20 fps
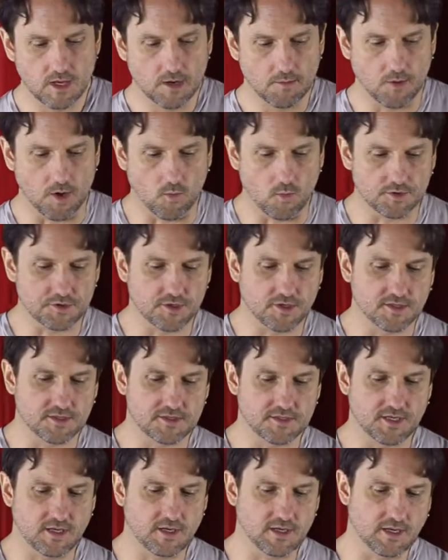But what you can
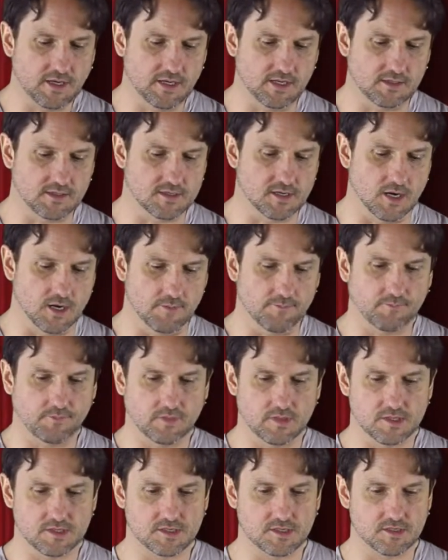see is um,
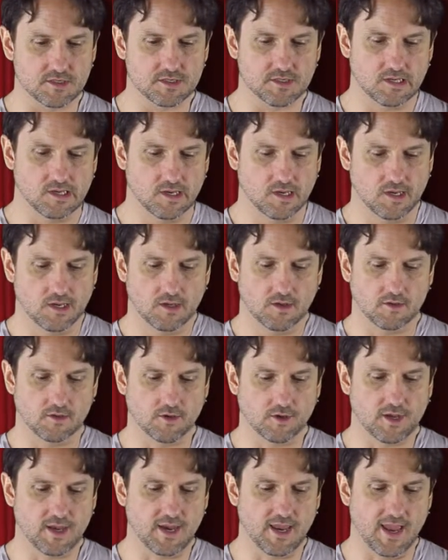this is
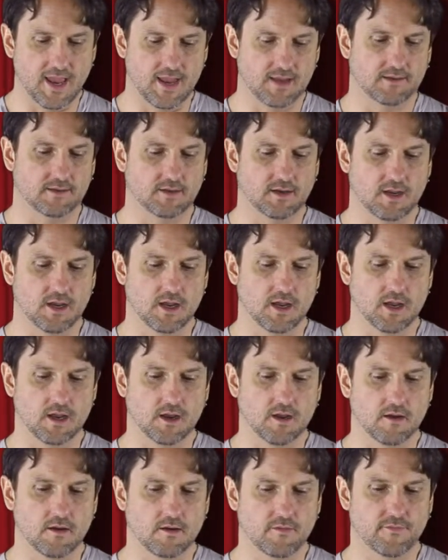looking at
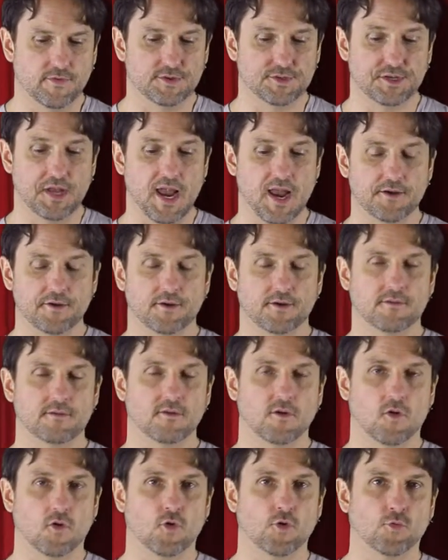uh, the
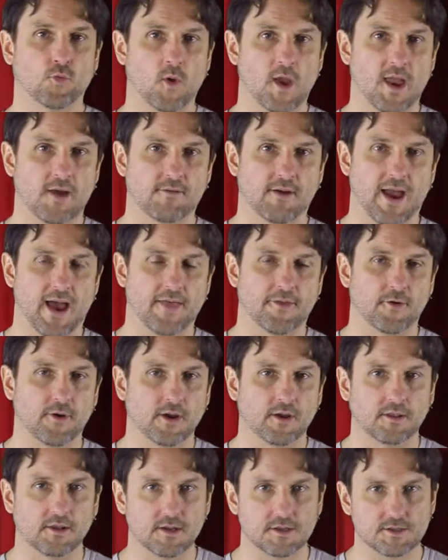standard old way of
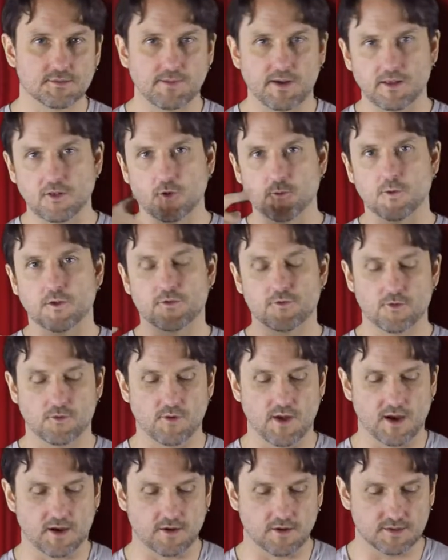gathering lists by looping through
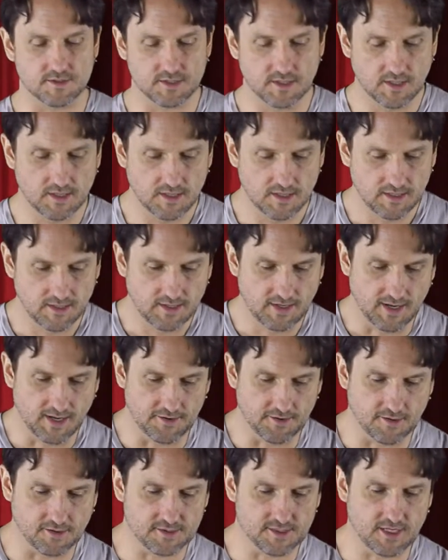records.
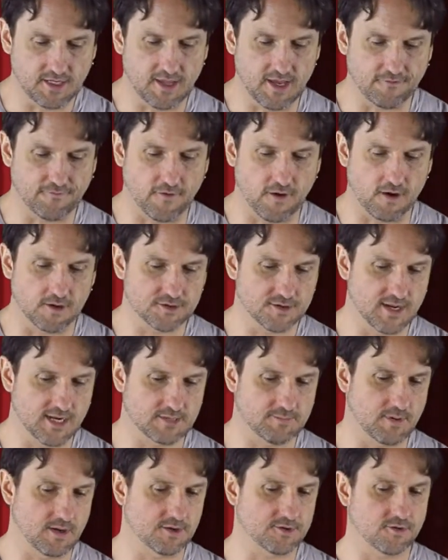And you can see that follows an
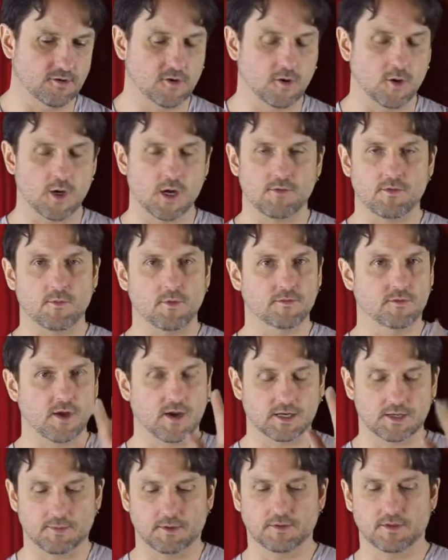exponential curve, and we've
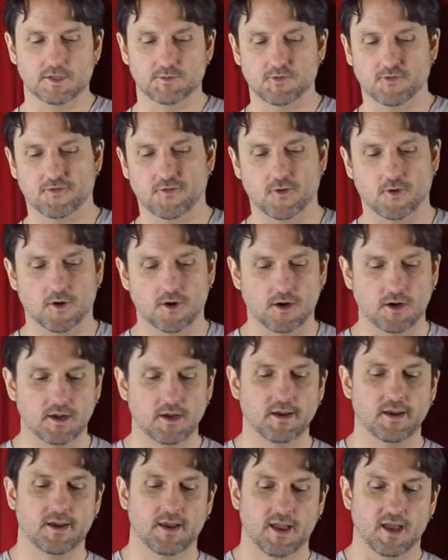talked about this before,
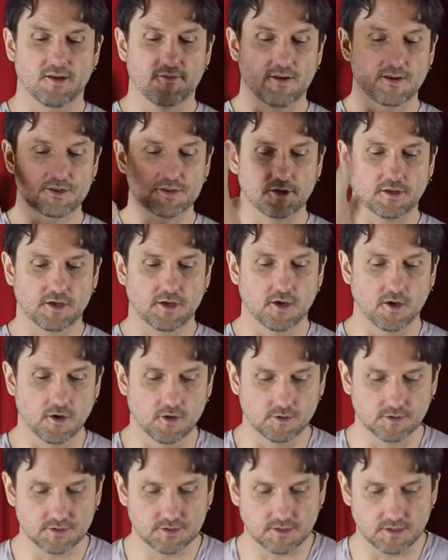and eventually
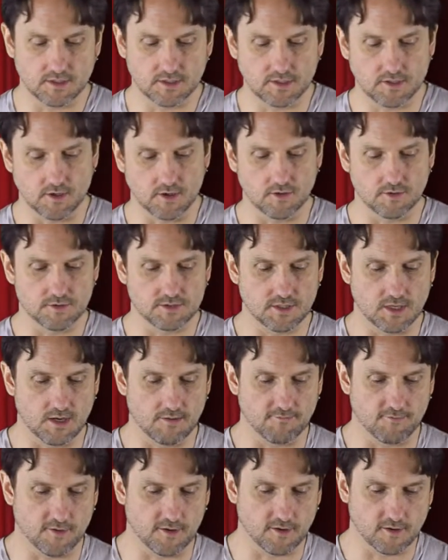goes, it goes
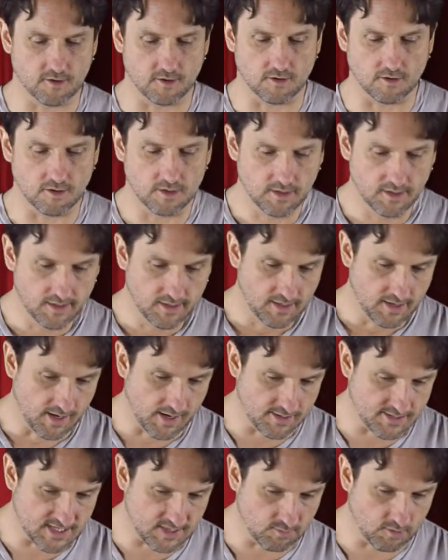um, vertical.
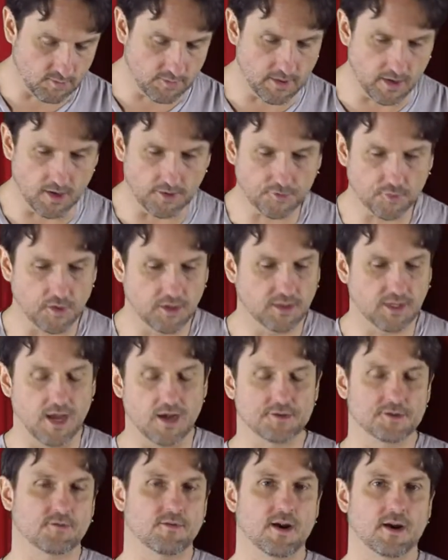And somewhere beyond
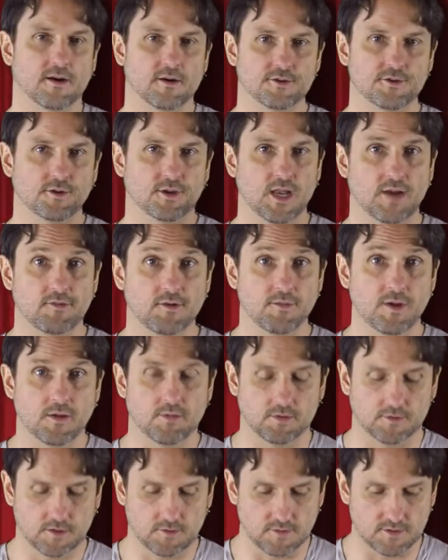20,000 records, you'll never be
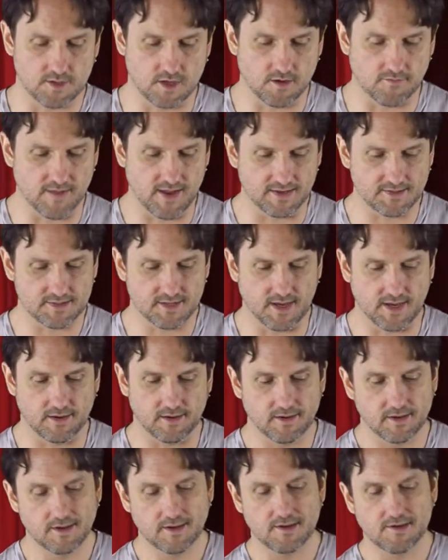able to resolve that
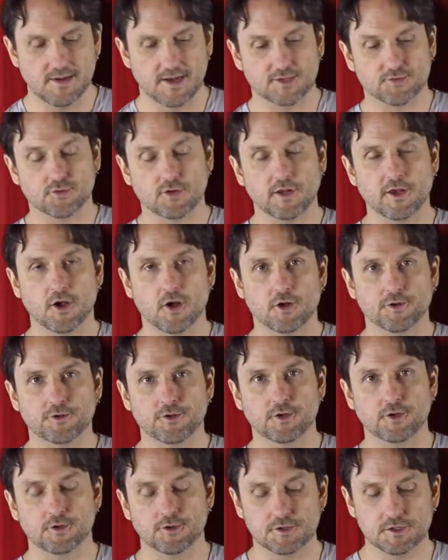set. That's really old
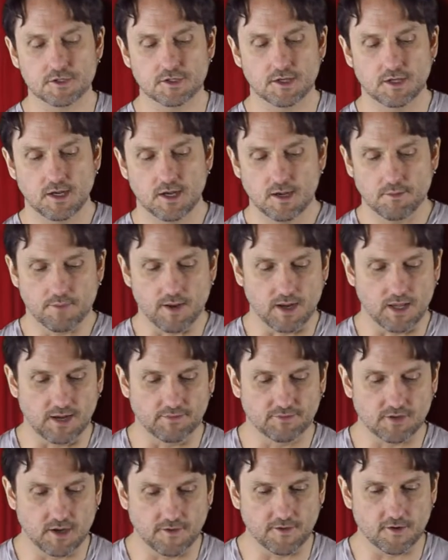news, but I
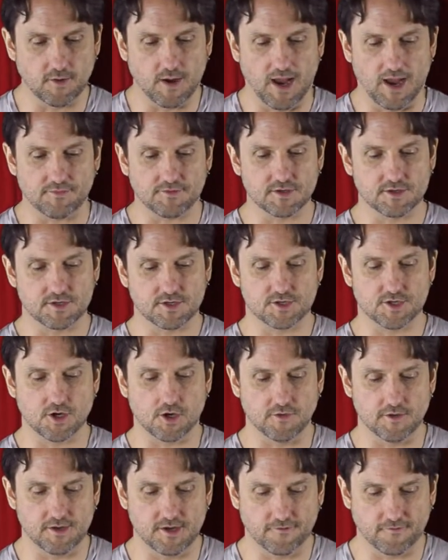left it on the graph just to
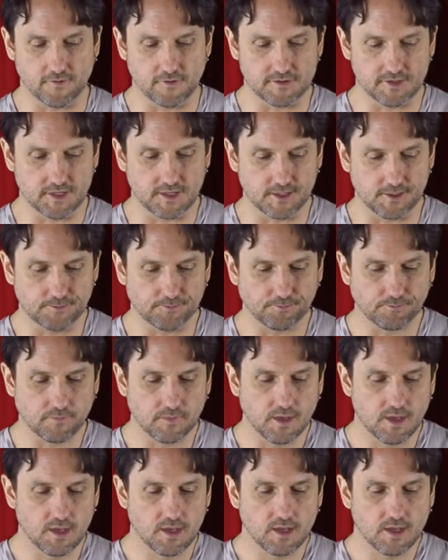show the difference here.
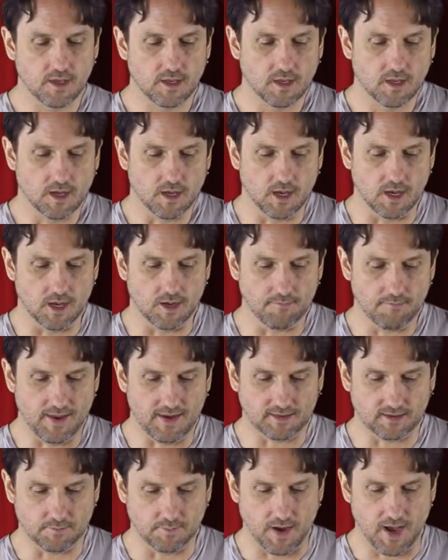Um,
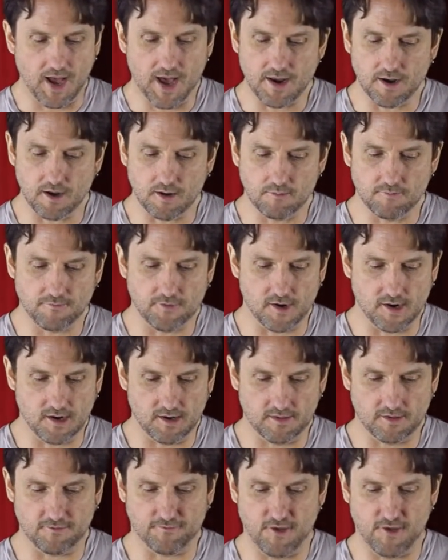at the bottom, very, the